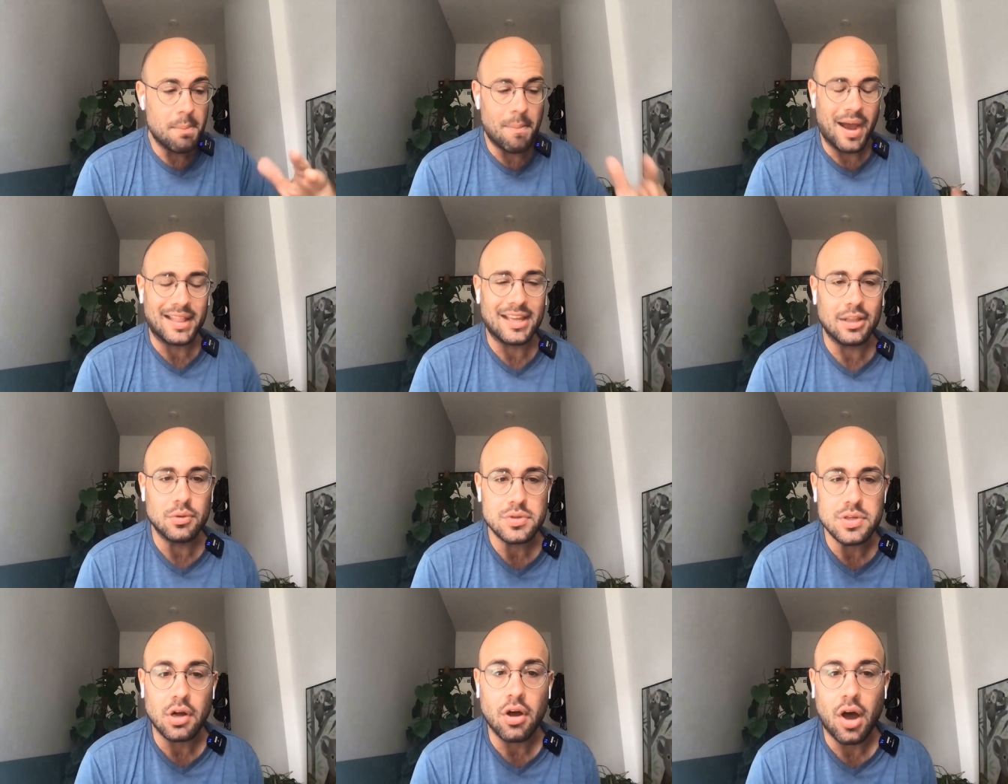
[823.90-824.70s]
might
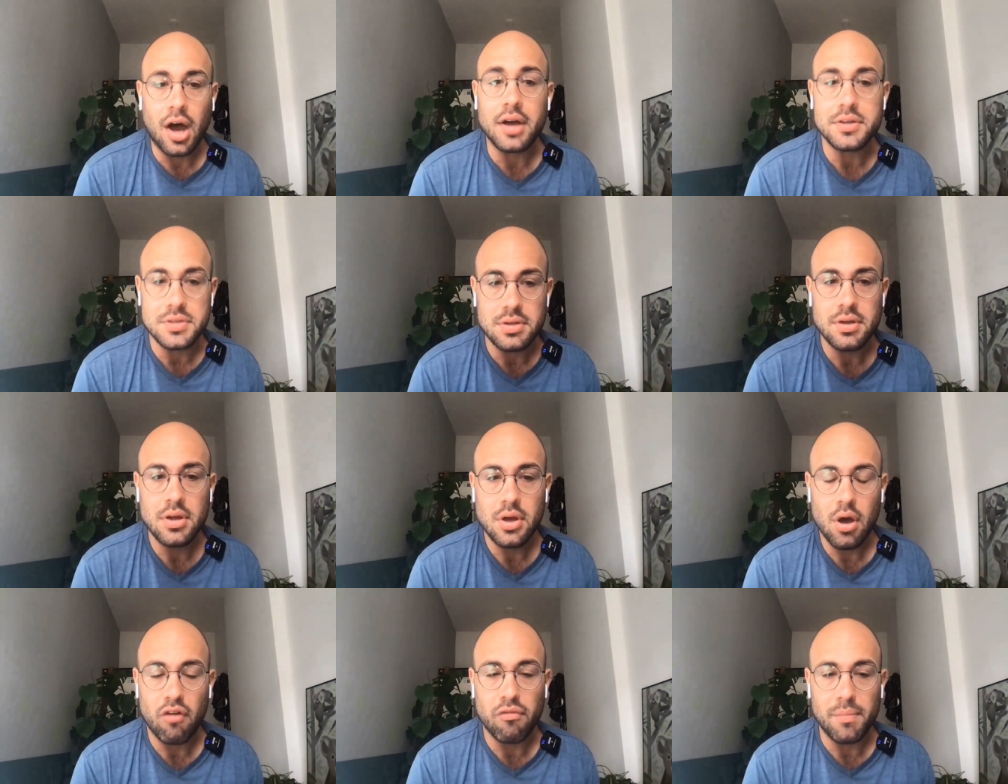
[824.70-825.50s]
reduce the cost
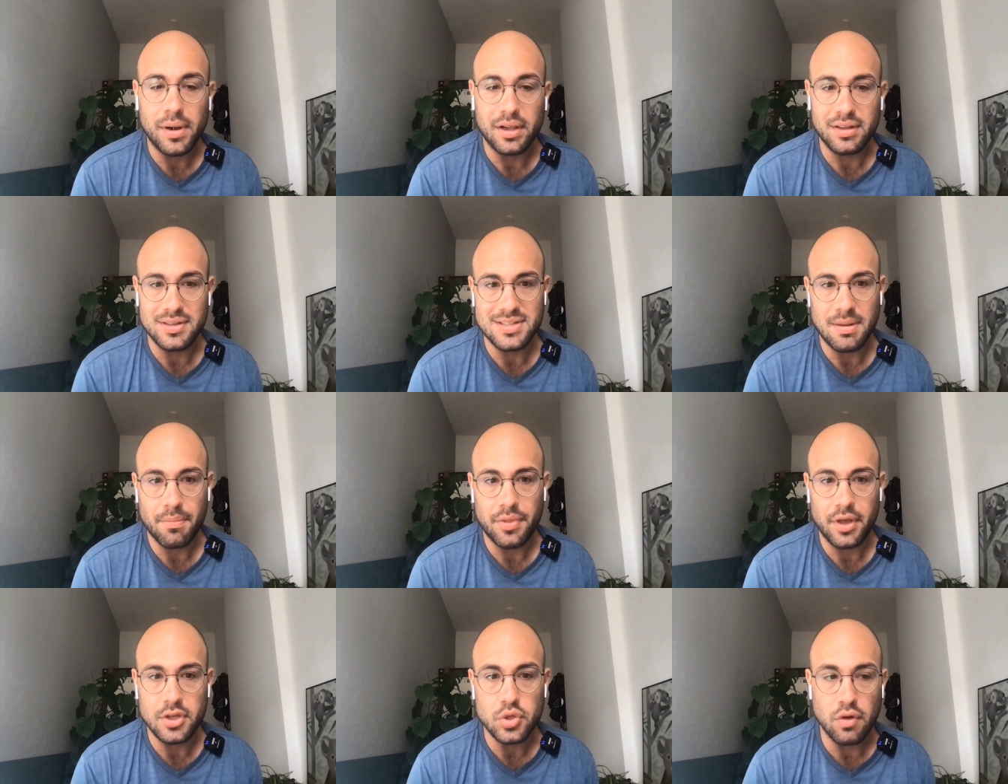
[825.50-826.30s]
of building
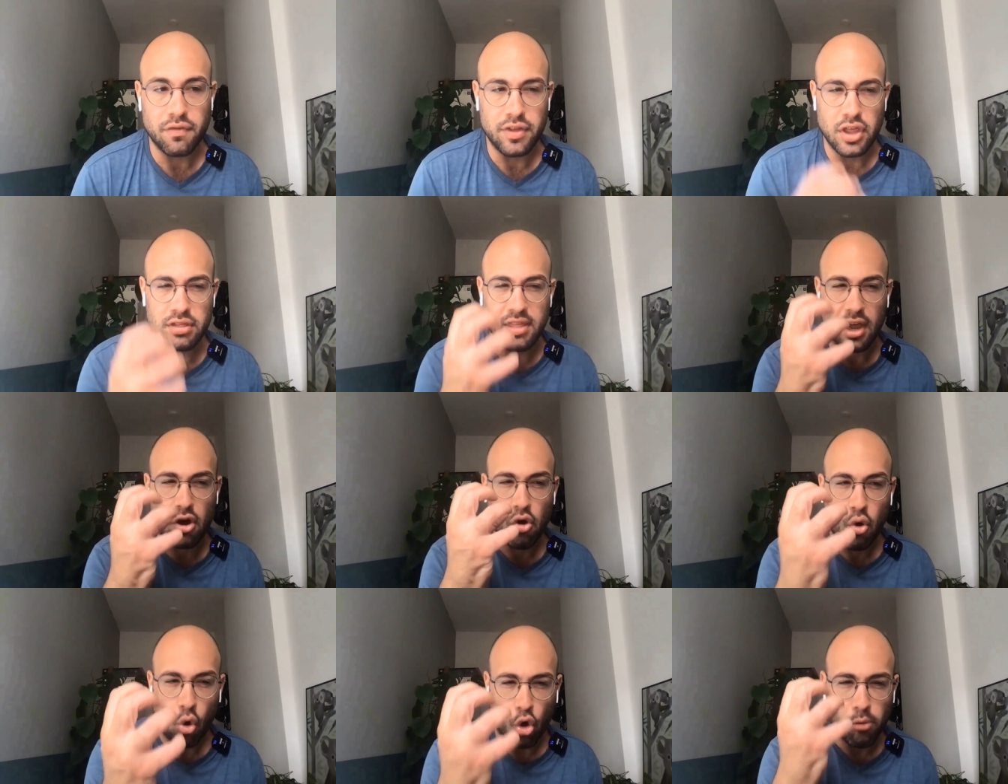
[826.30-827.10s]
something. So if the
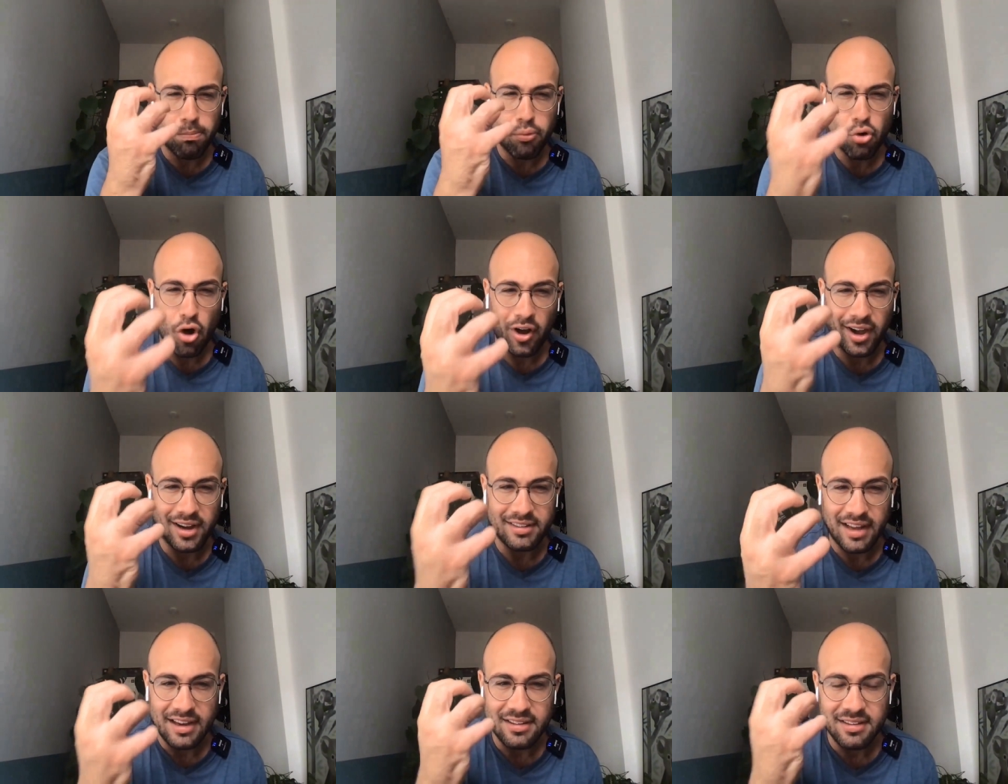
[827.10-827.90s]
core
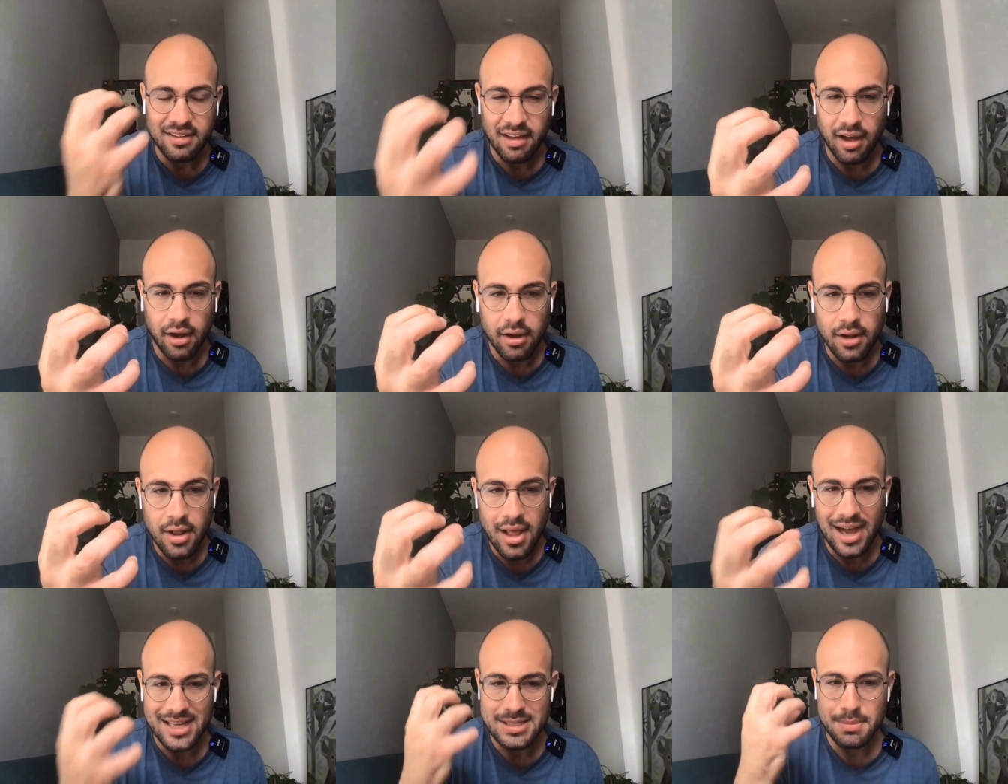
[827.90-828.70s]
product idea
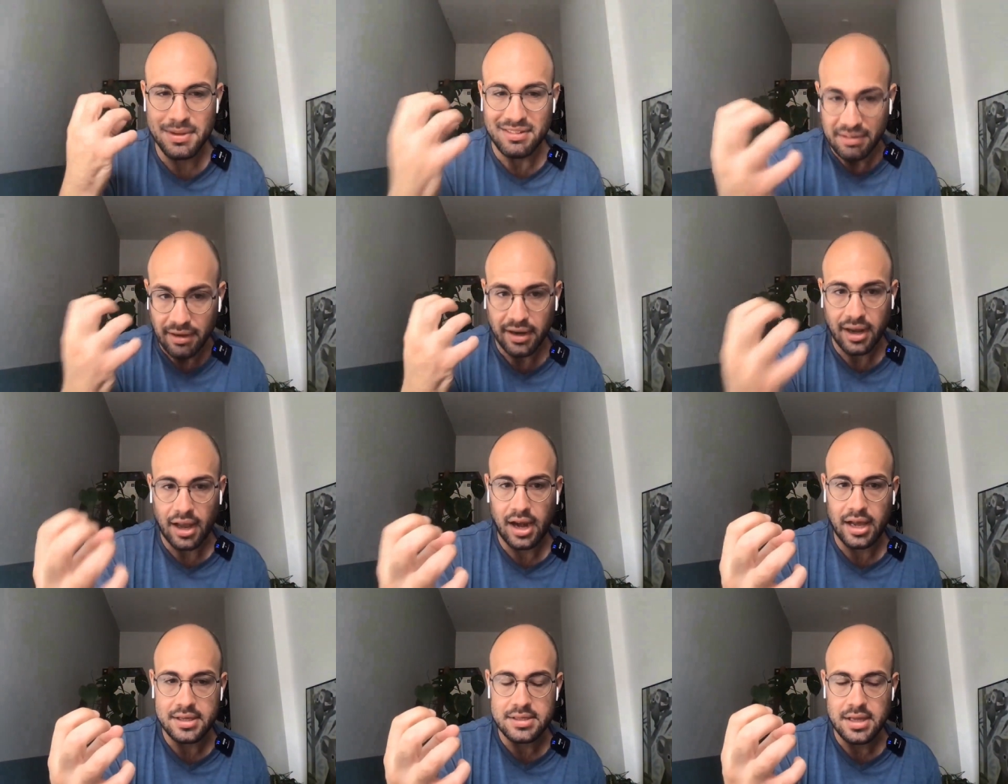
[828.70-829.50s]
has
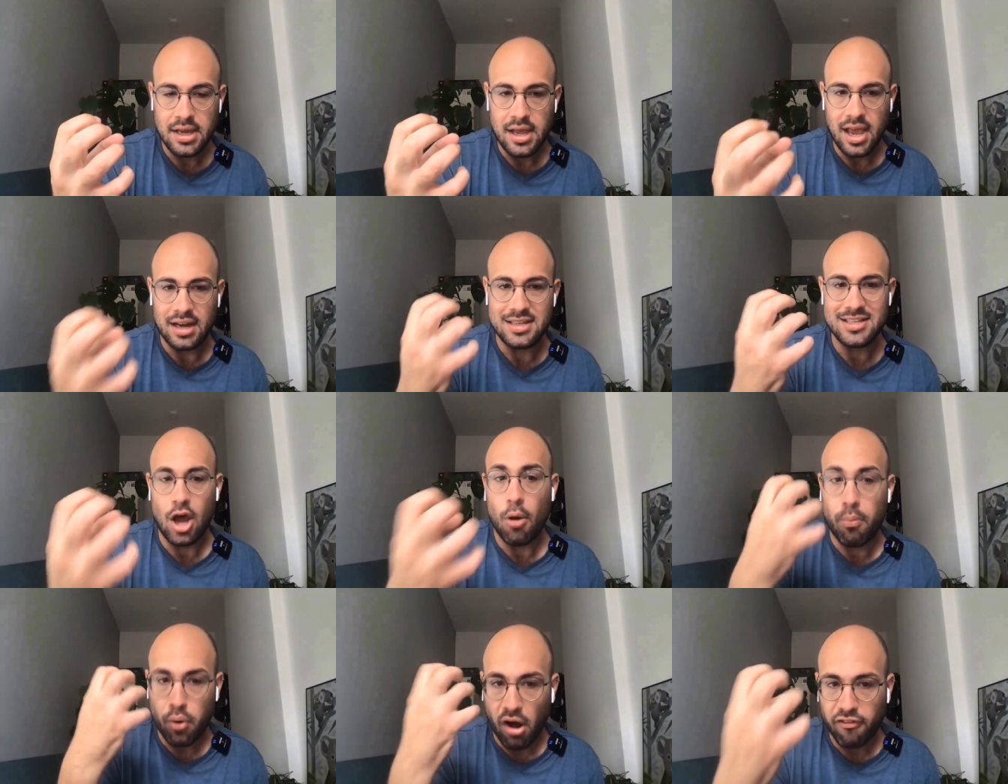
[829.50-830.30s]
materialized and is now
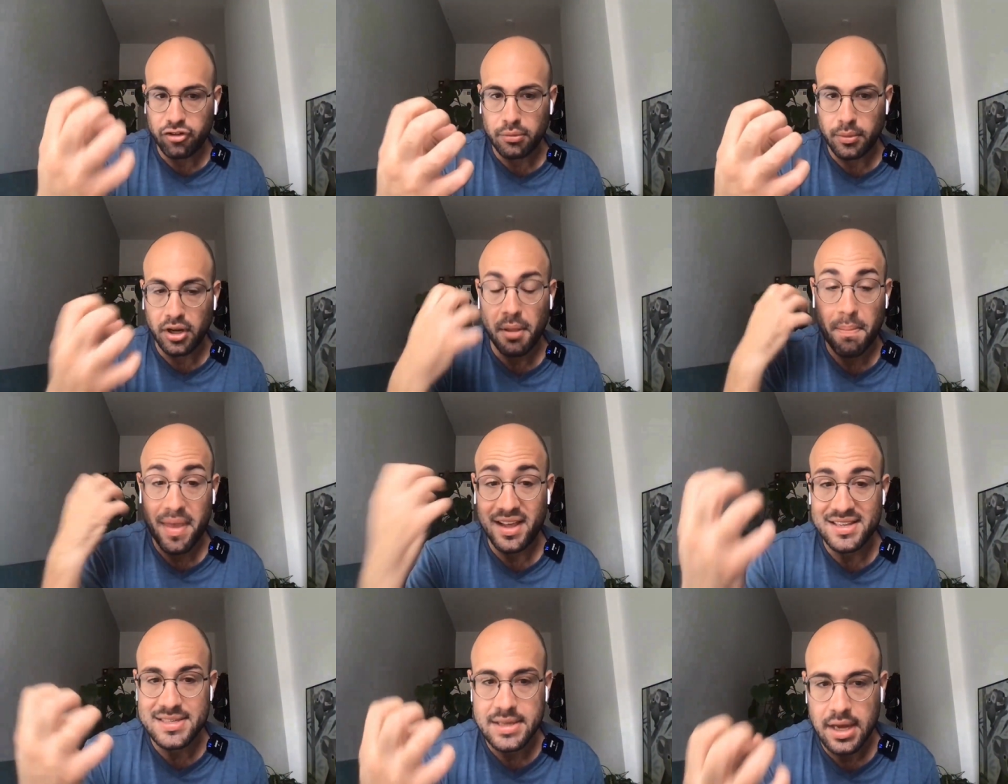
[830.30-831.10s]
profitable and
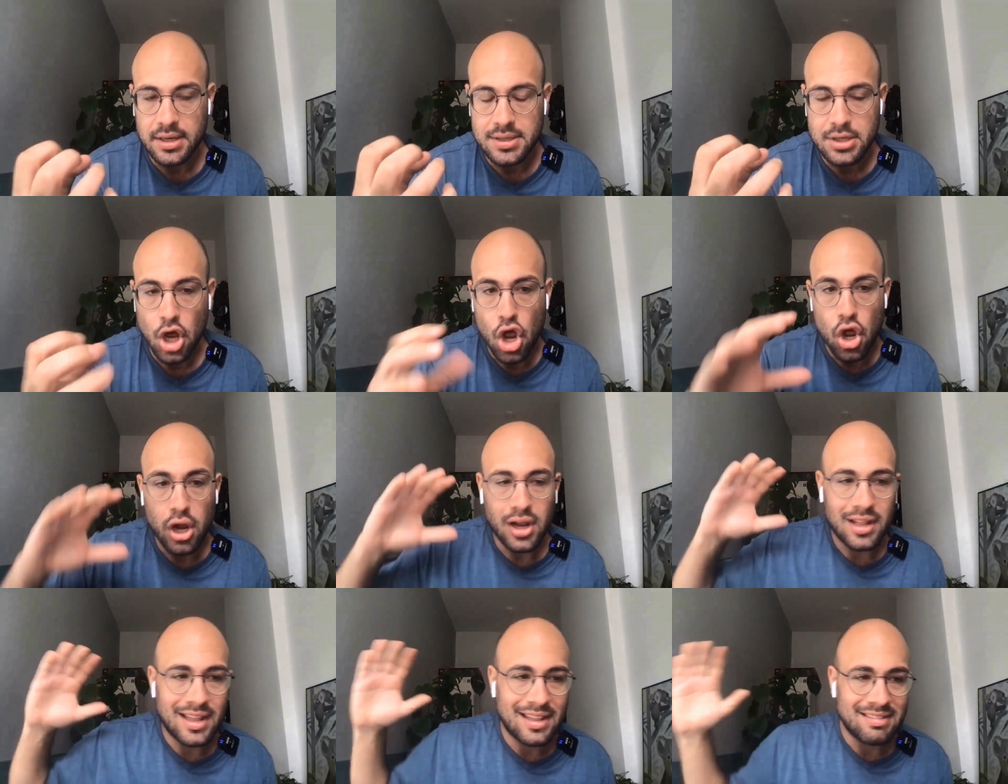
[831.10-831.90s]
makes sense,
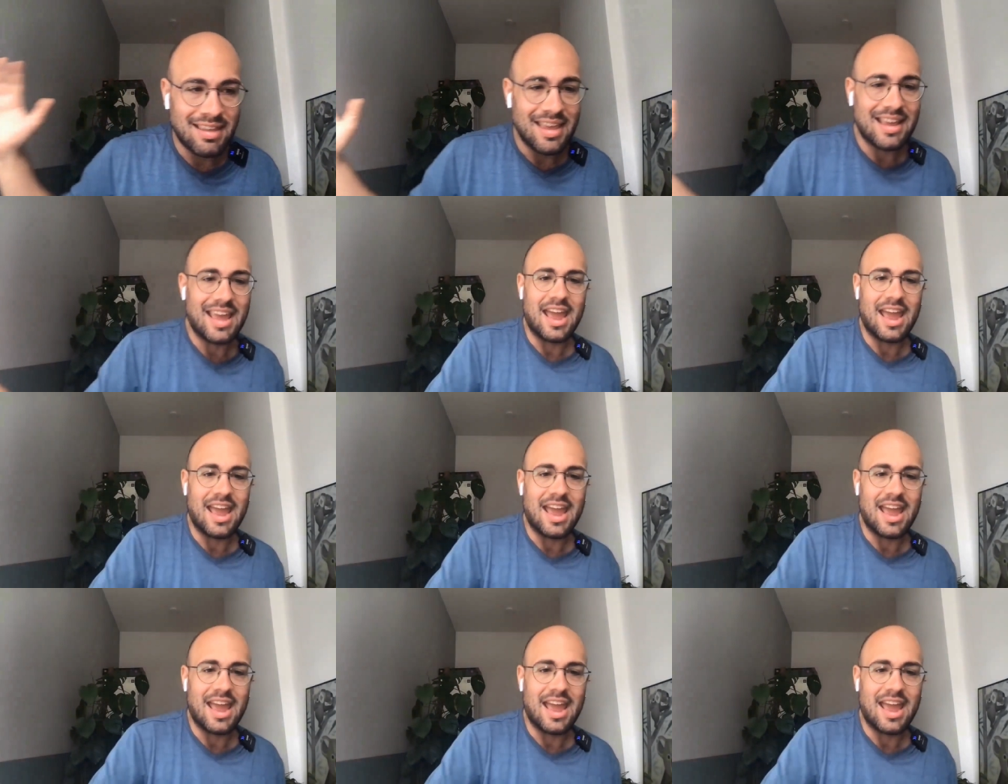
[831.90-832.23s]
take